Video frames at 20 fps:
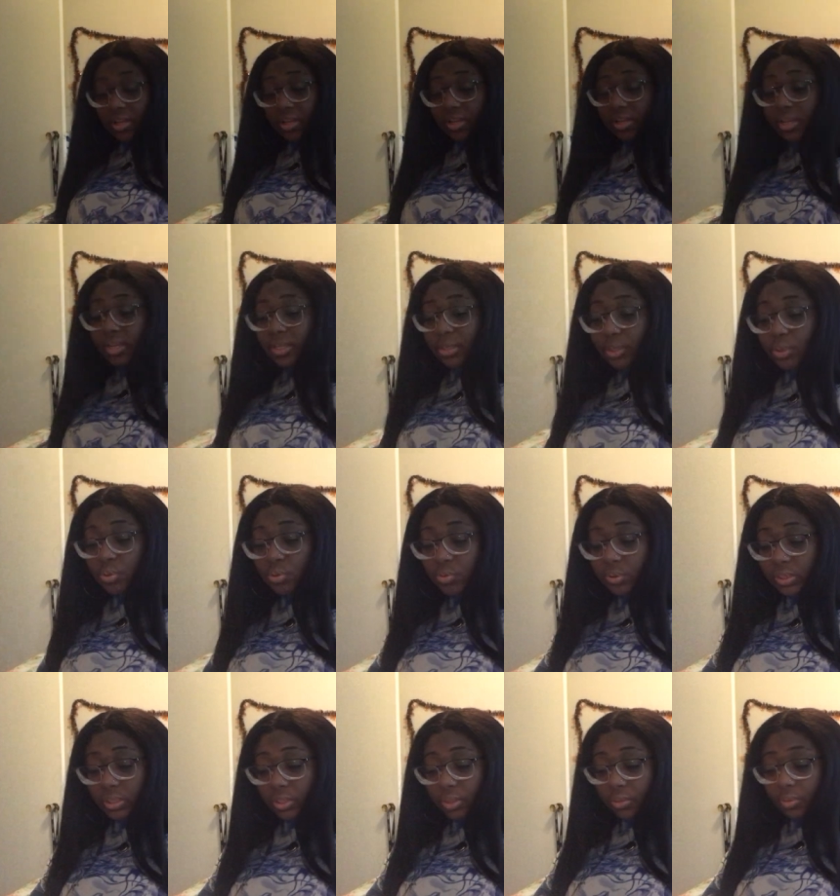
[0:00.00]
their good news
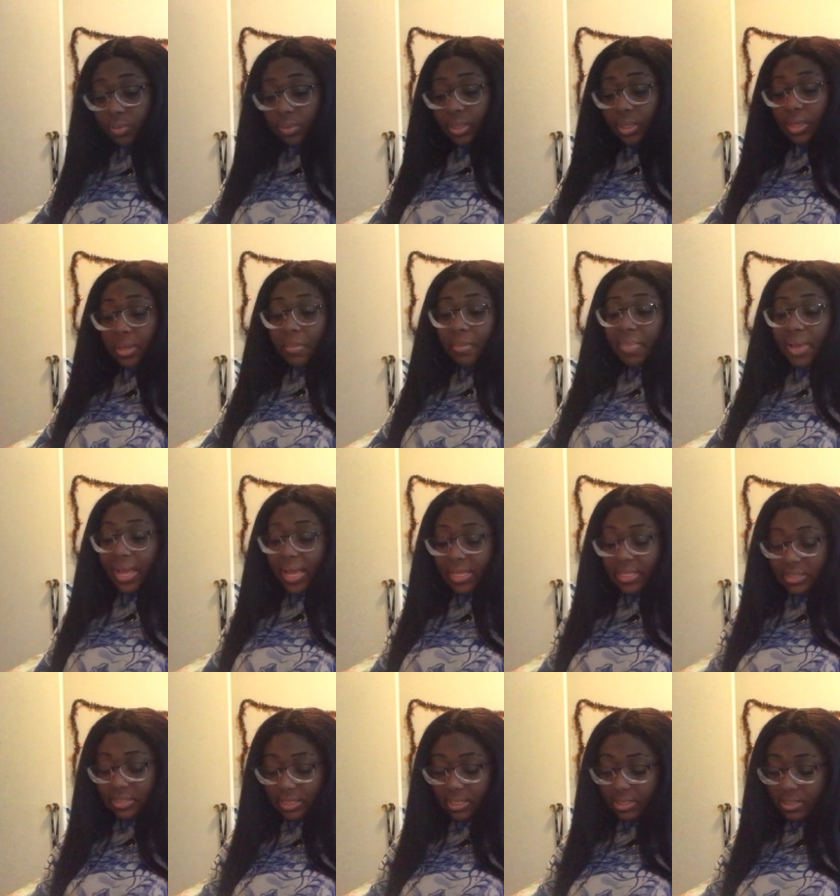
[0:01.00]
with you.
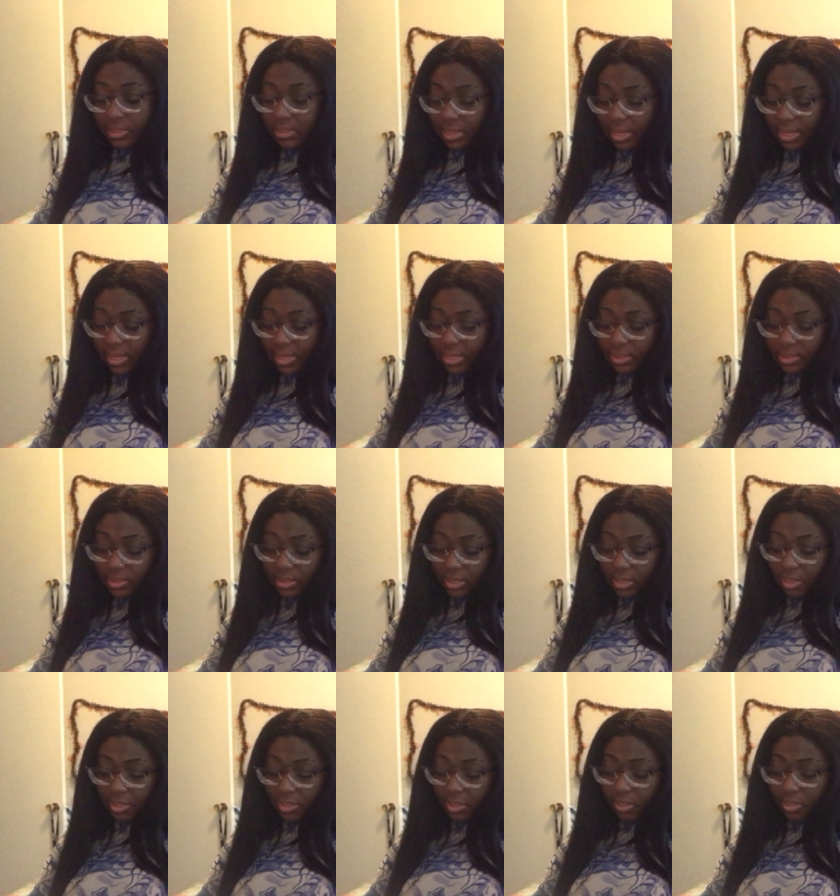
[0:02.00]
Pisces says,
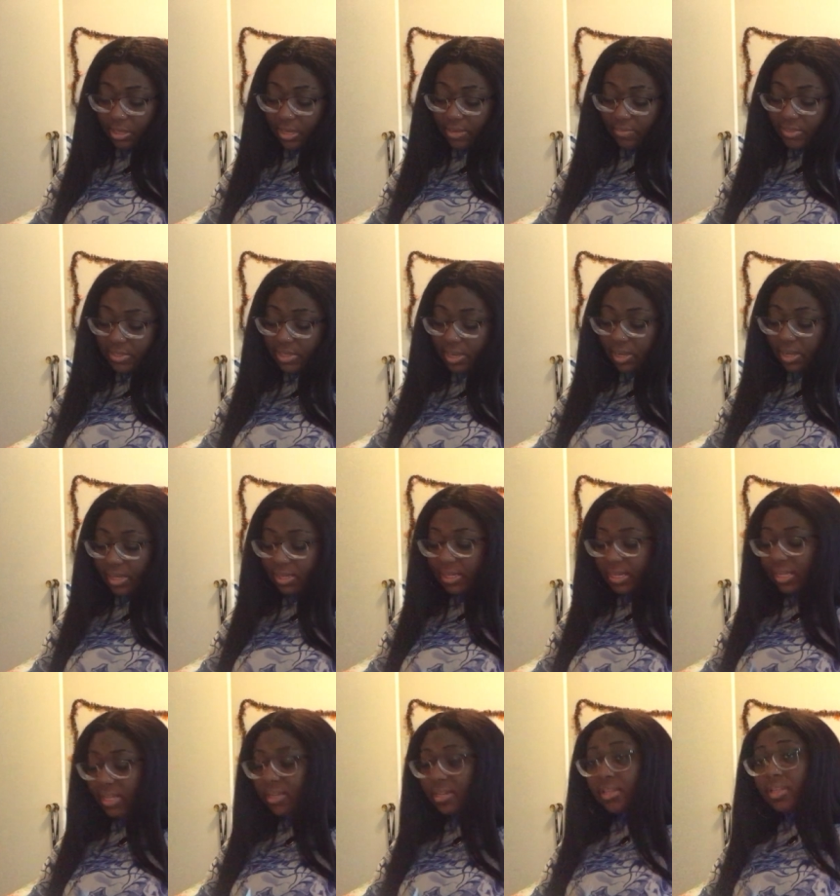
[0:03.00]
your love is all I
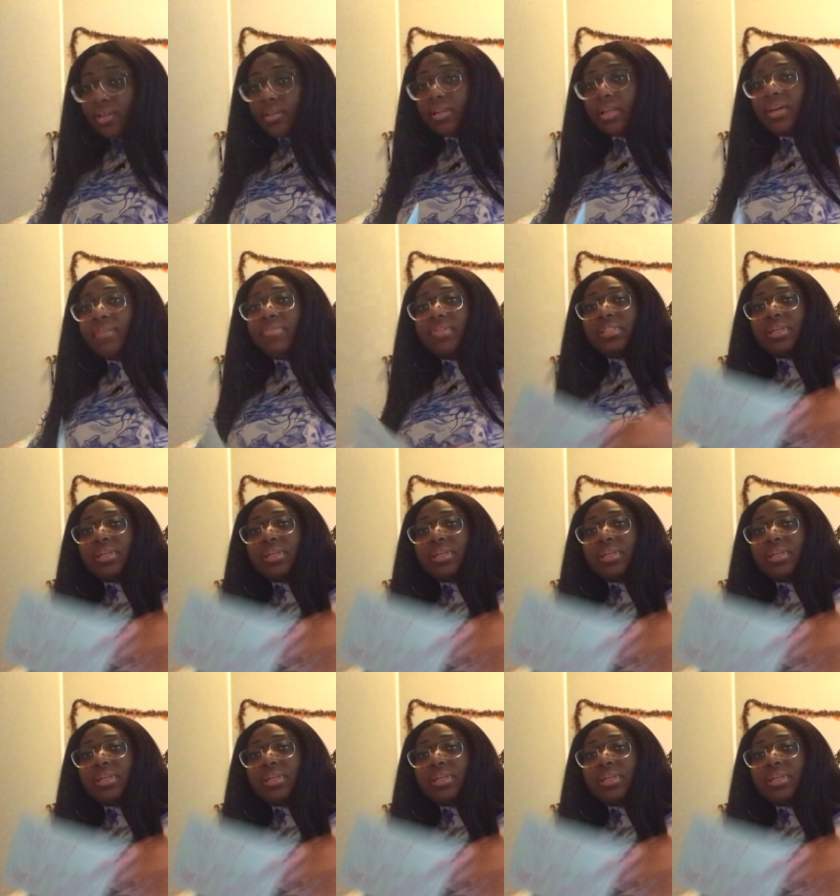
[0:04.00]
need and your love